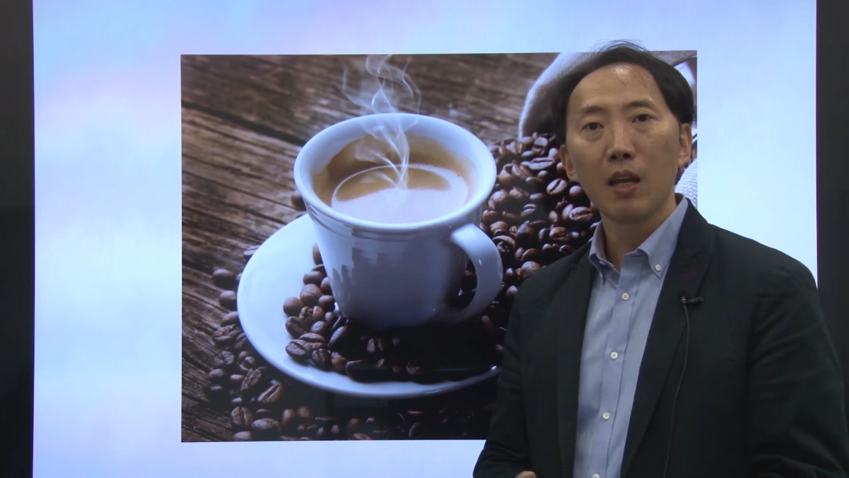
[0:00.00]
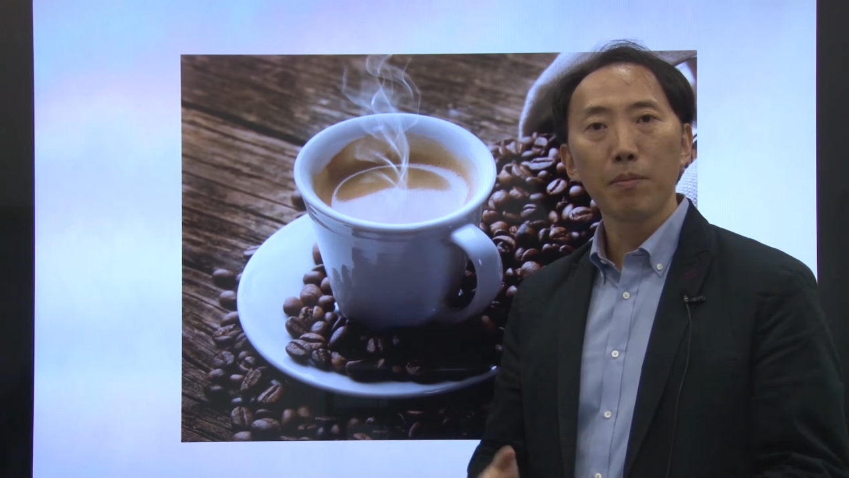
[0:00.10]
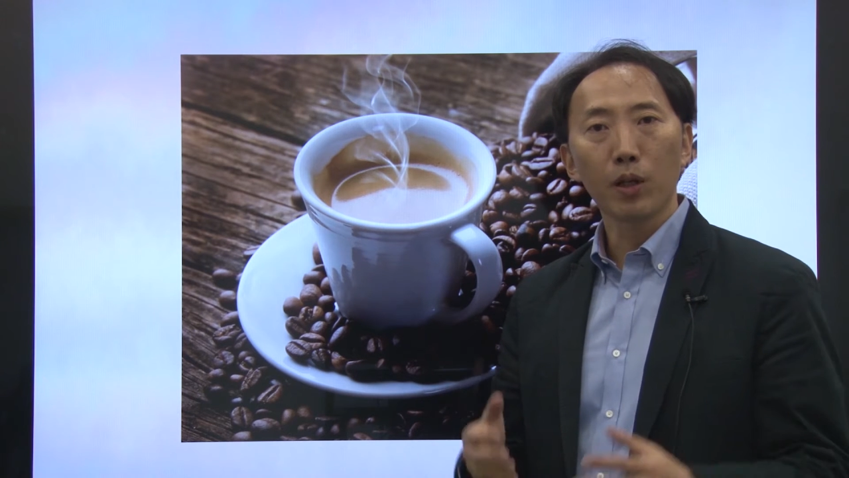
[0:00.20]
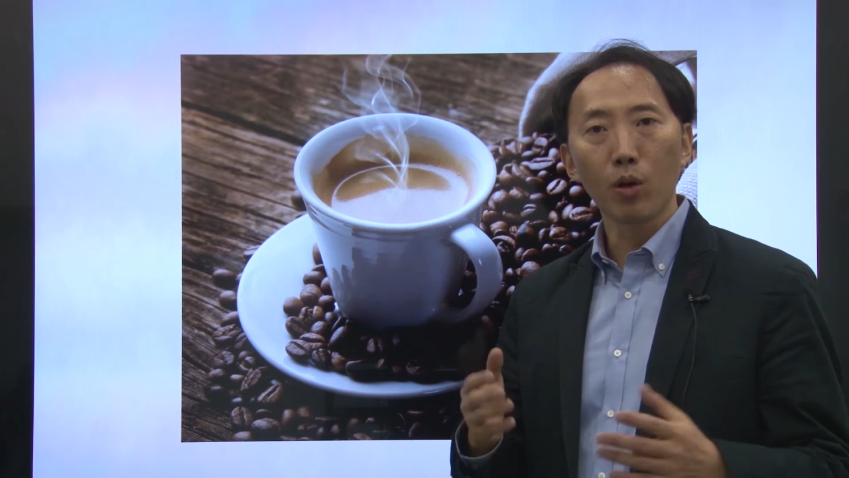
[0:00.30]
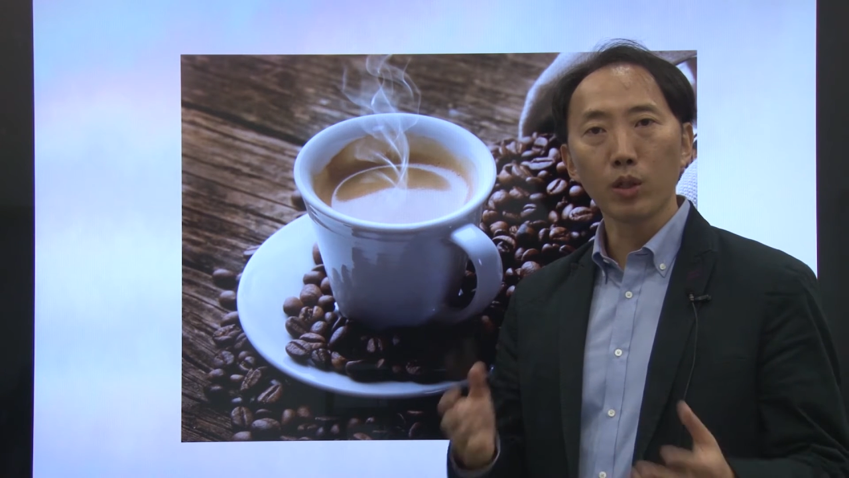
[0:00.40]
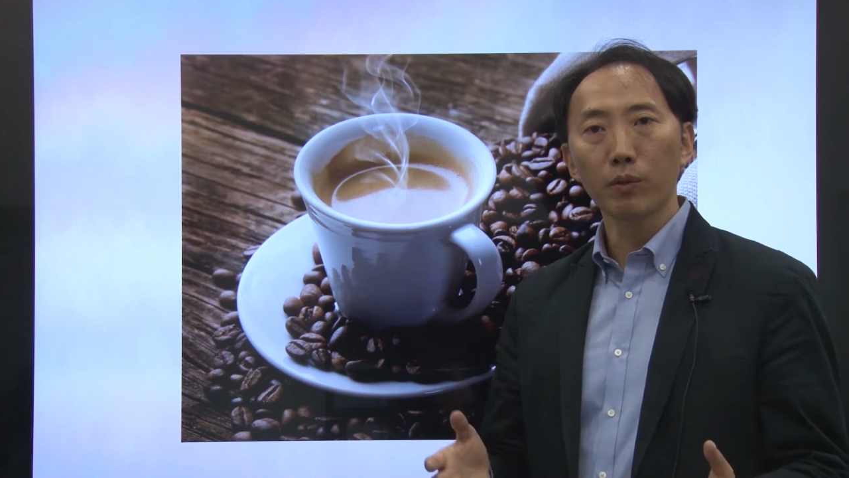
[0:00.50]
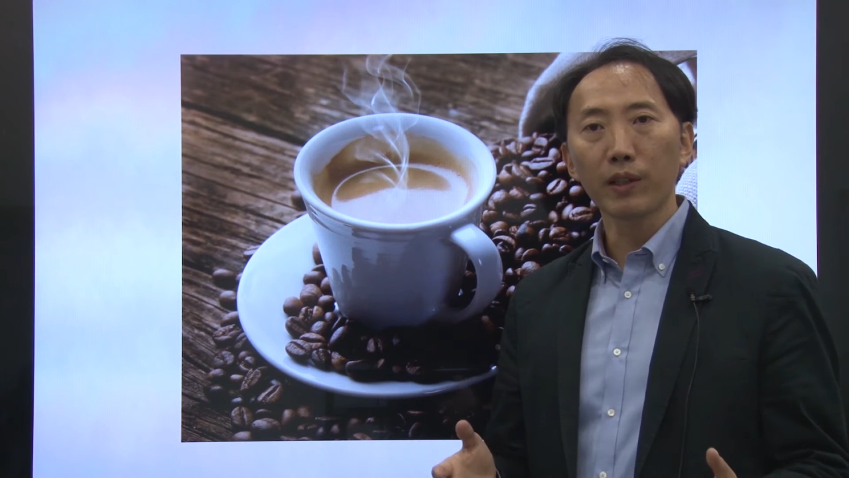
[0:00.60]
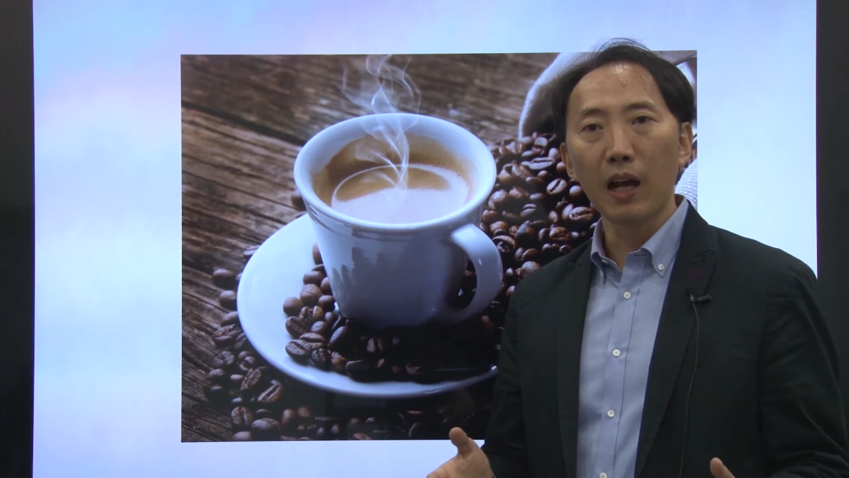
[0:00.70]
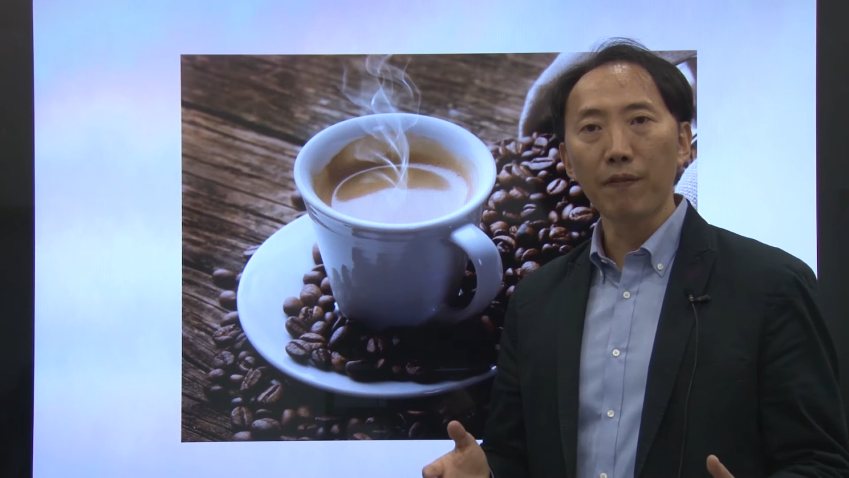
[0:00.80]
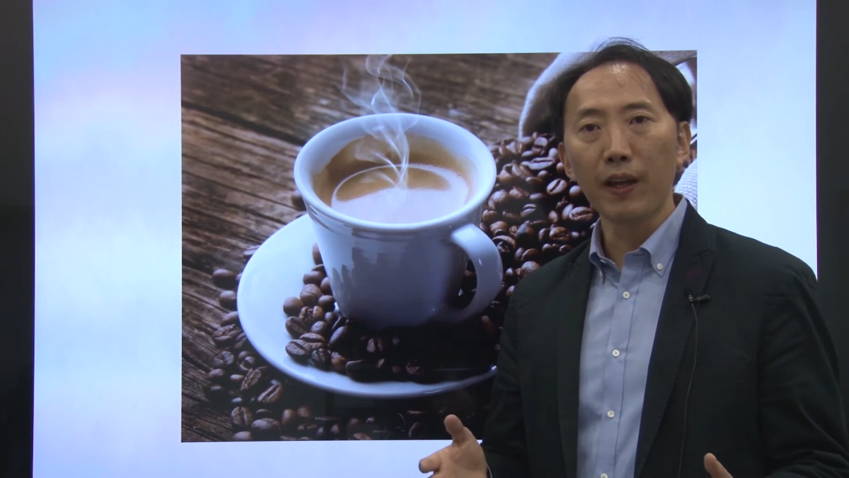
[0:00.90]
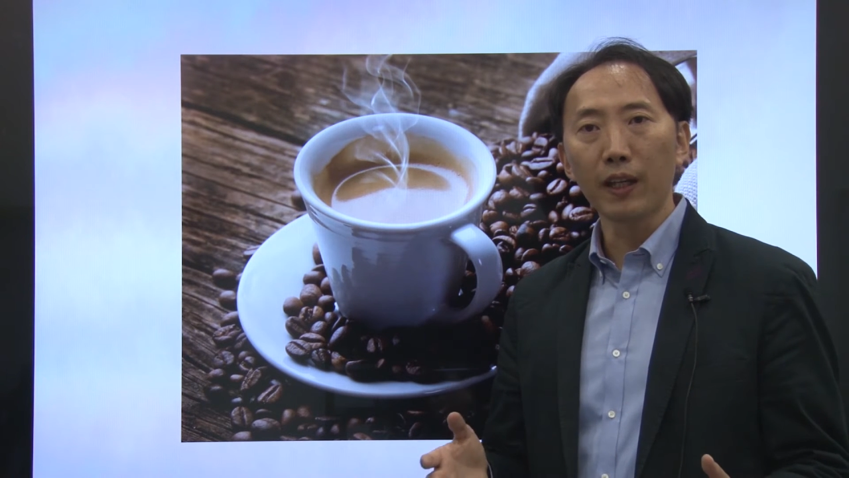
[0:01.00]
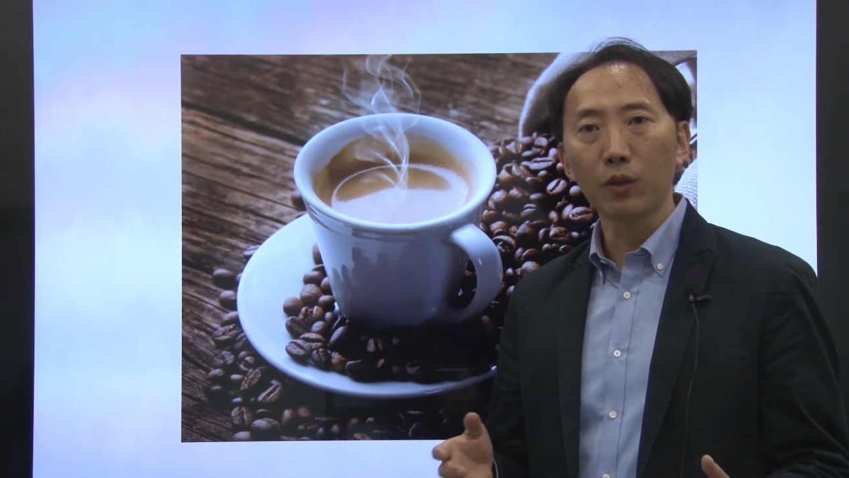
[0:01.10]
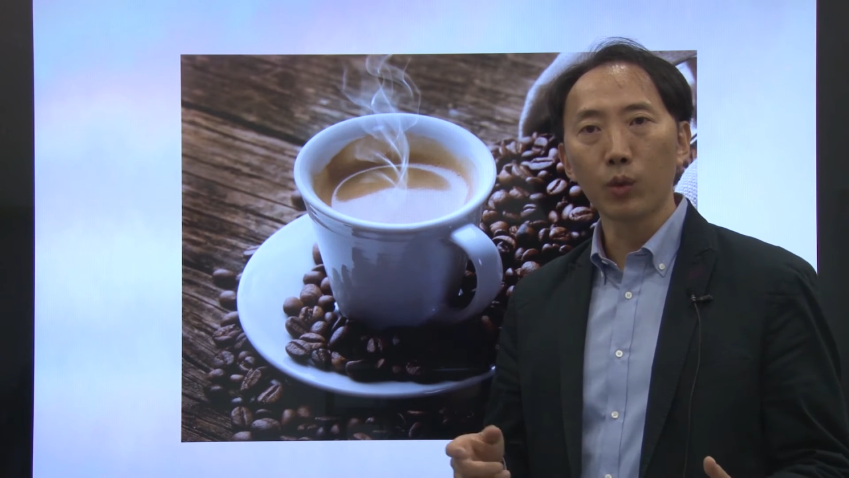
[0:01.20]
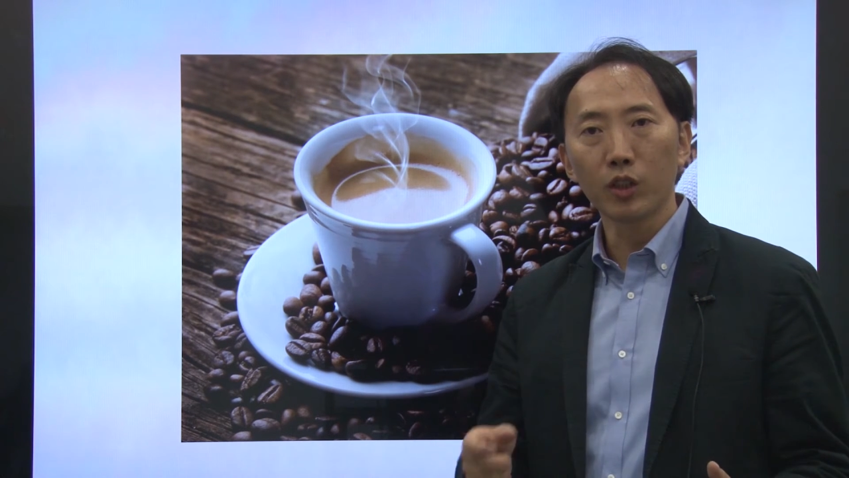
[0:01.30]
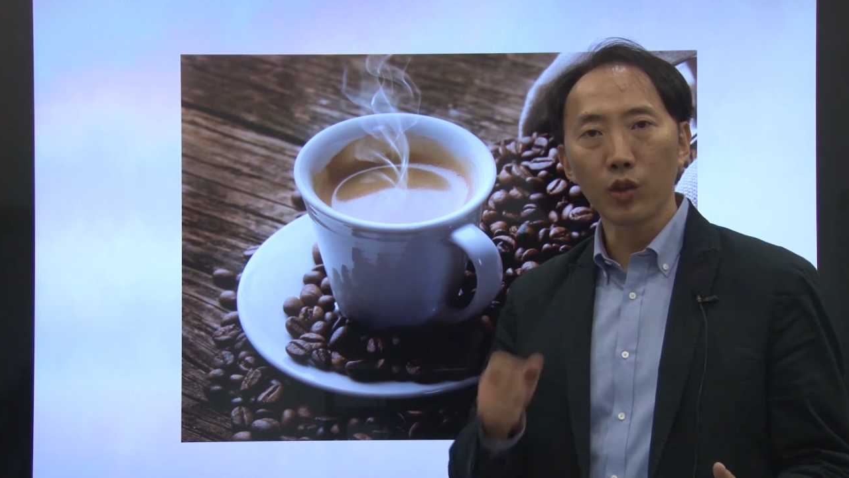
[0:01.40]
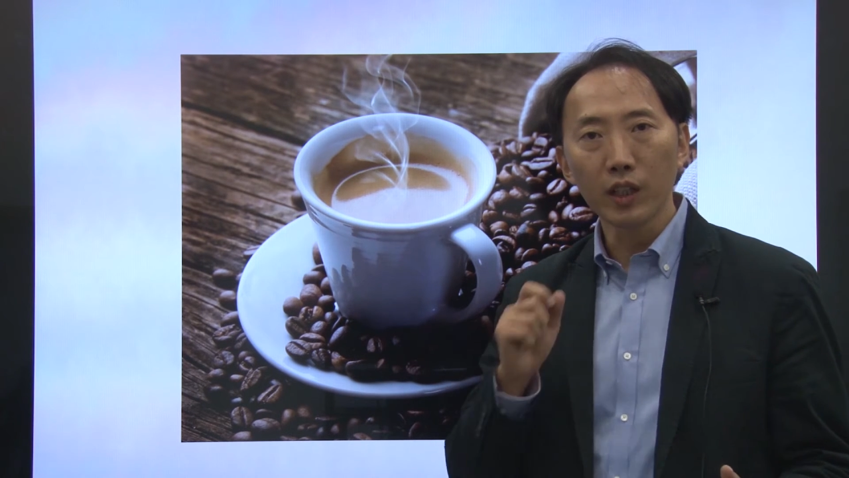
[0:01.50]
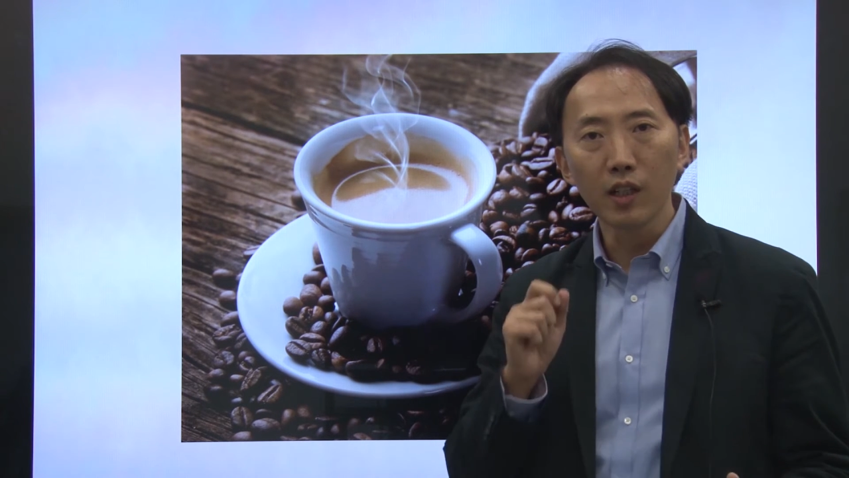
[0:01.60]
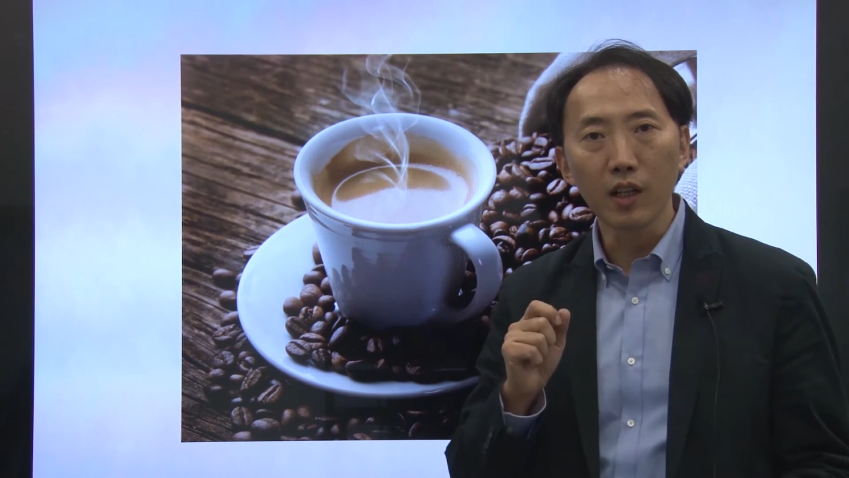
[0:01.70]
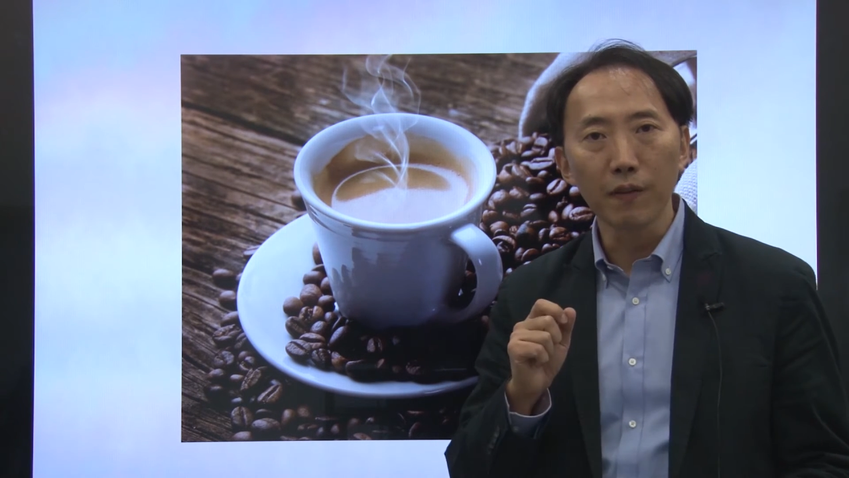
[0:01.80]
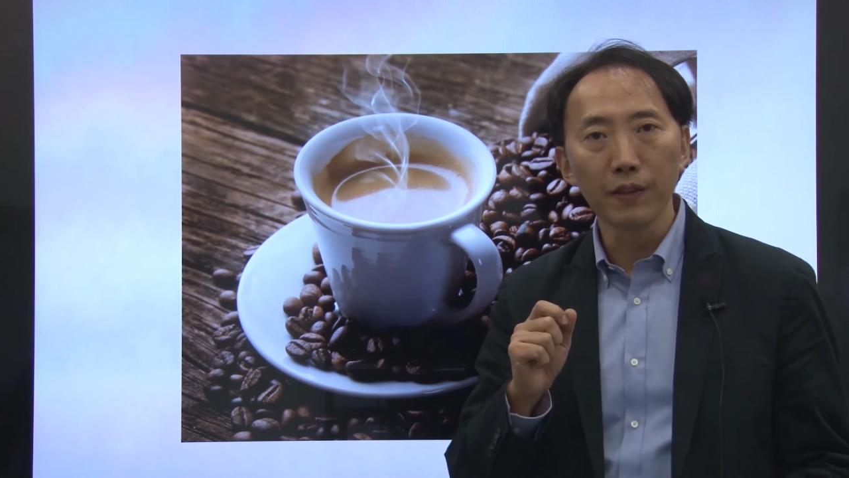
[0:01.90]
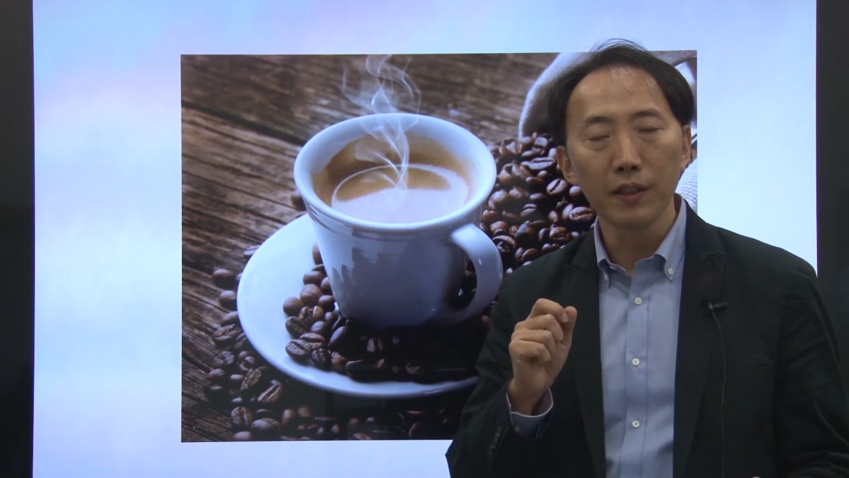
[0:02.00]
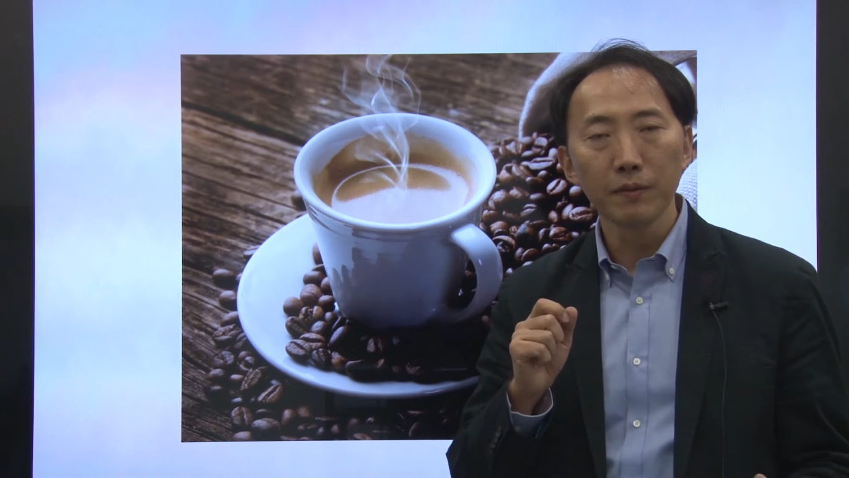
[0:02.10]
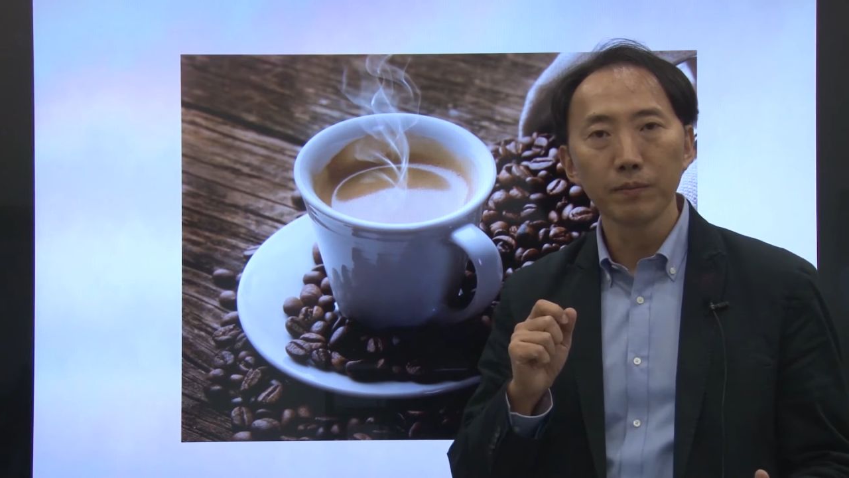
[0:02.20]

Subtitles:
Because of the caffeine, we drink coffee,